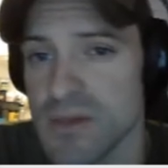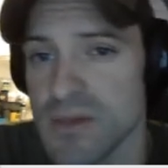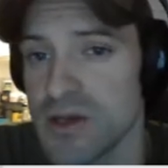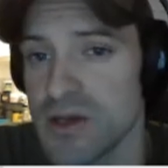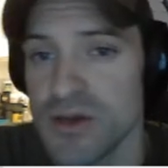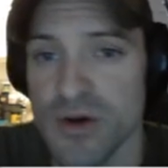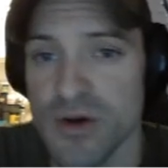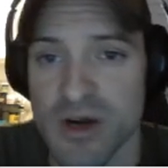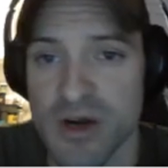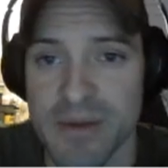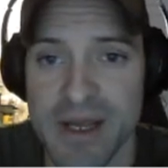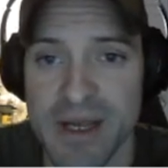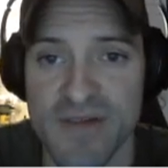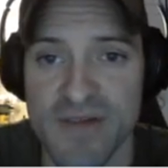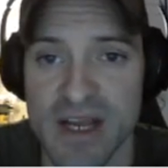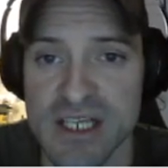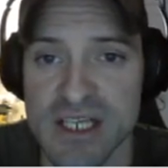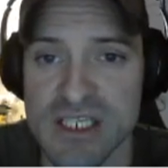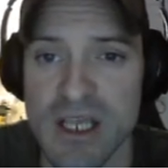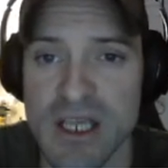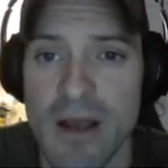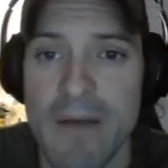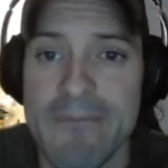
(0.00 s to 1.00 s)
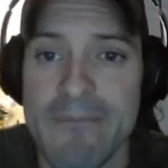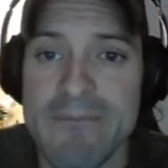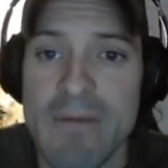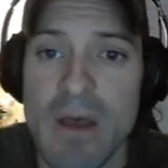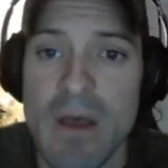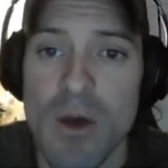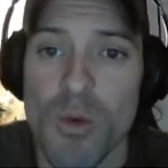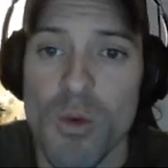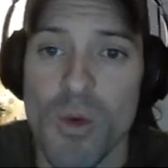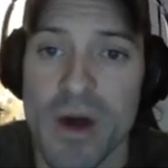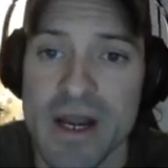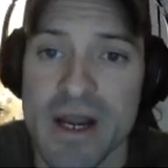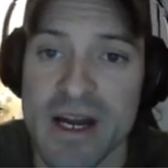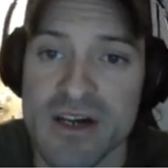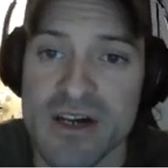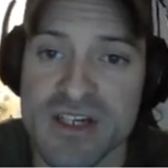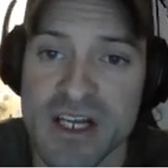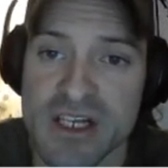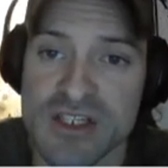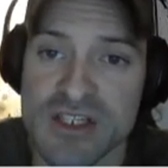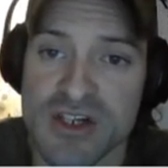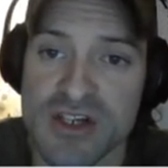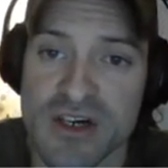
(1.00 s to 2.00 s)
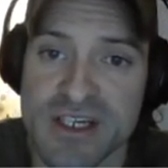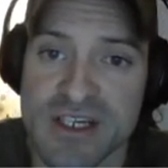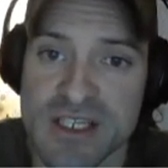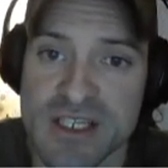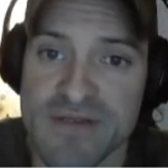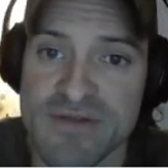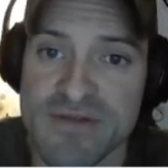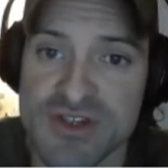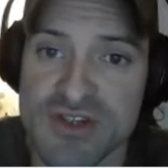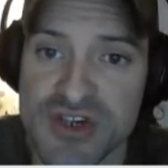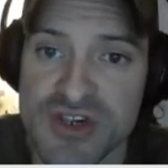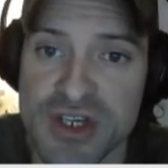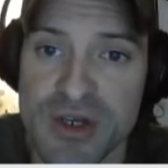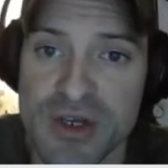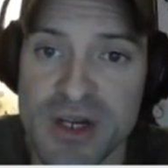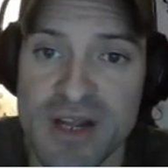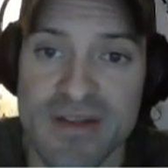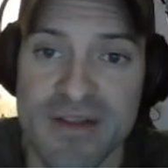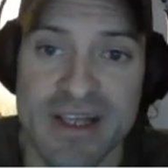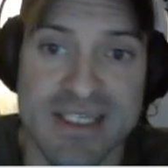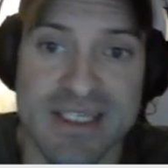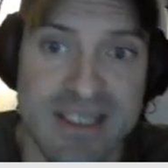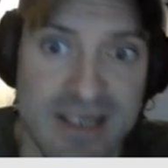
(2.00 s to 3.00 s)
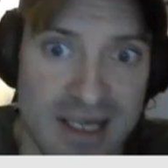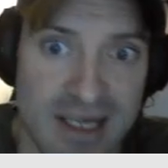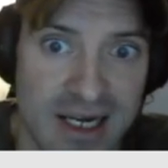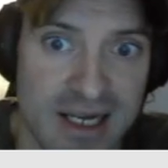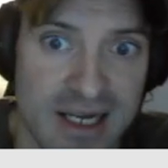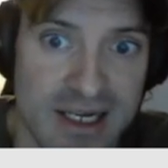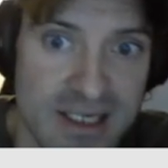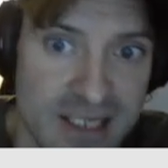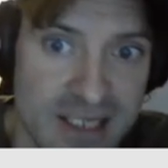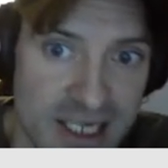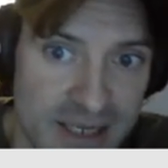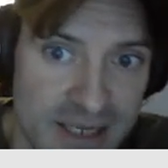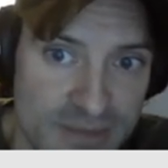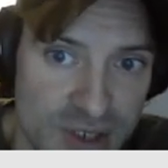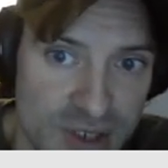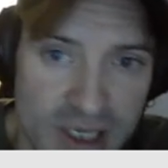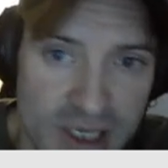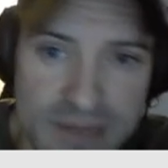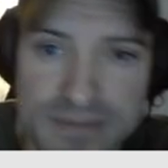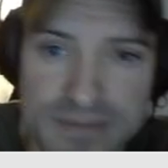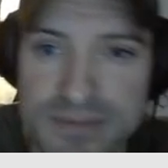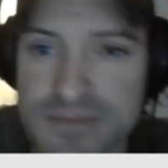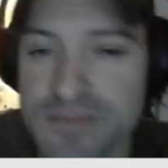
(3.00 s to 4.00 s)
Your command phase. 1 Heretic Astartes infantry unit, that's not a damned unit.